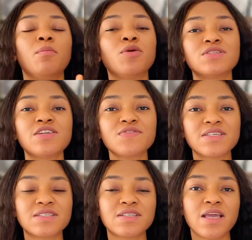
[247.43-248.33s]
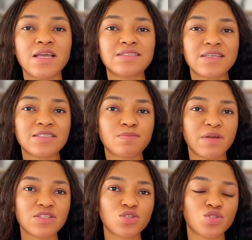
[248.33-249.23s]
Montanov 68 is
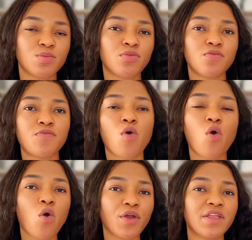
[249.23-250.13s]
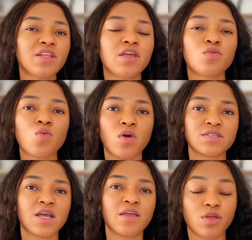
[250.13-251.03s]
best suitable for oil in
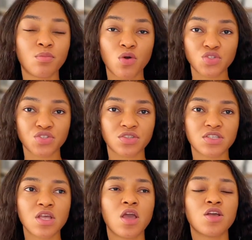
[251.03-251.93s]
water emulsions.